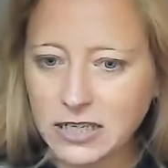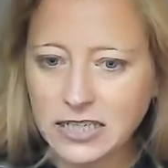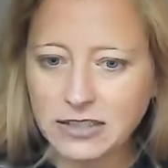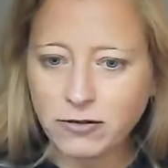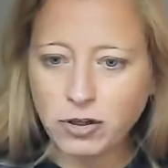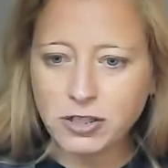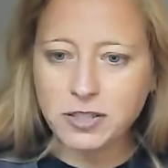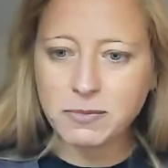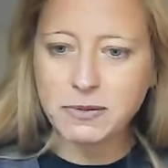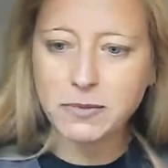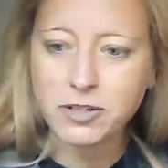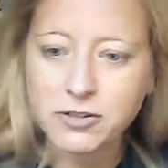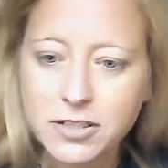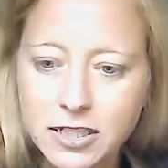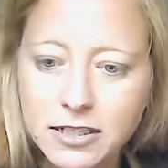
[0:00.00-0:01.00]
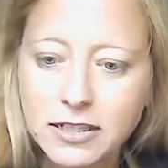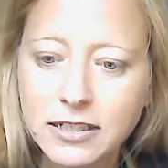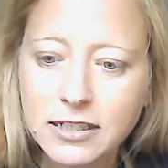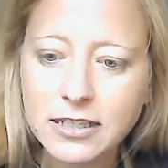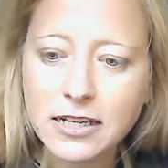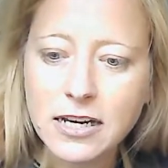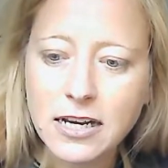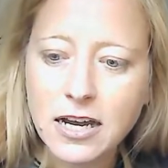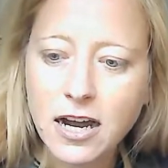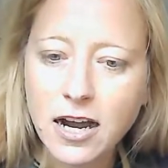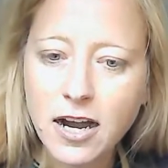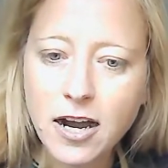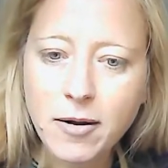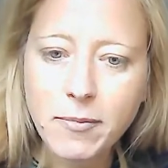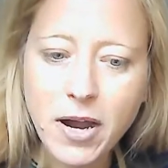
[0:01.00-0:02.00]
Lost my mute.
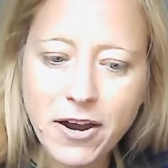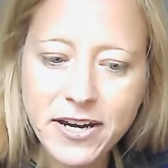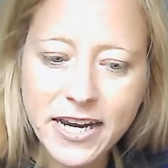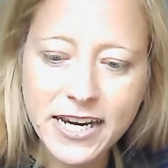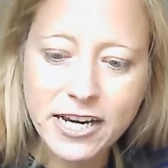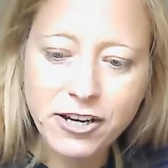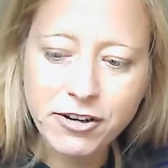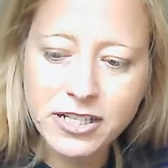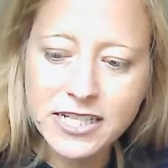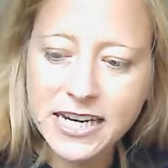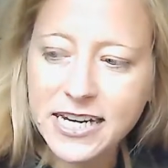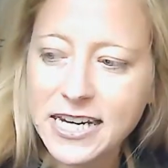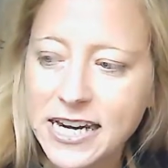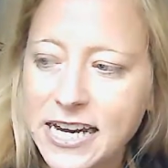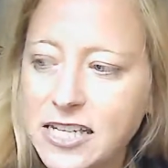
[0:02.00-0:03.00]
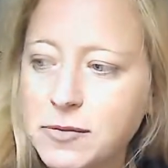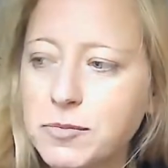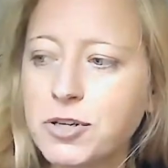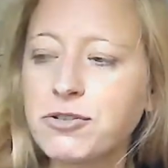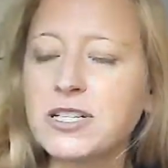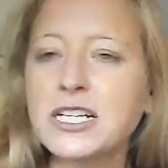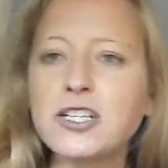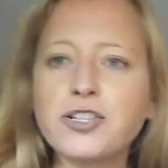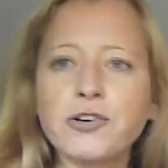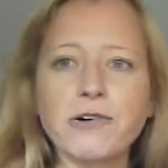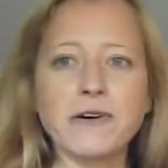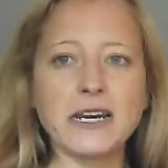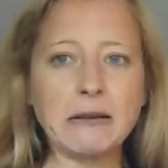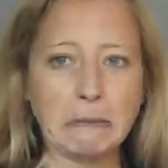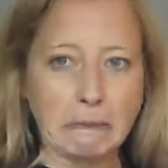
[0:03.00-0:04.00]
Okay, can you take it as muted?
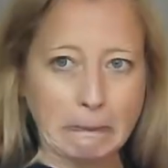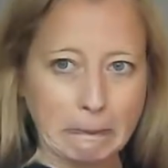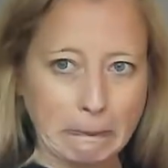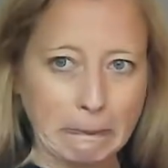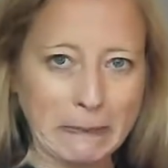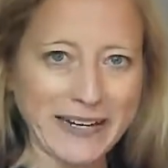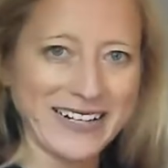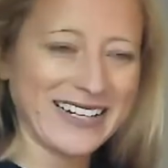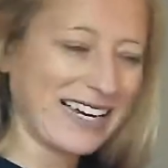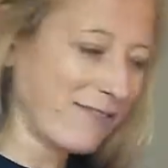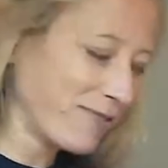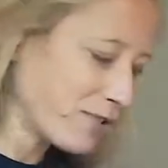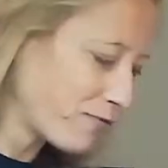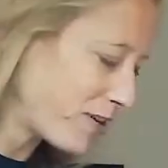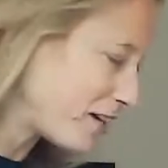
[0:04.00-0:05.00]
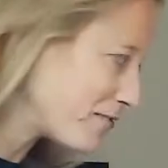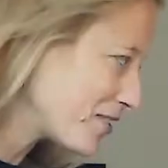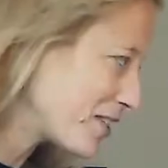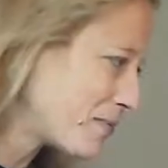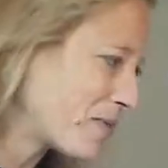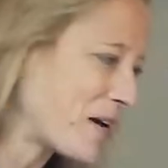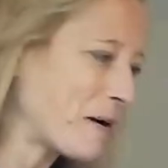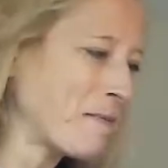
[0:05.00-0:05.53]
Sorry, it was around somewhere.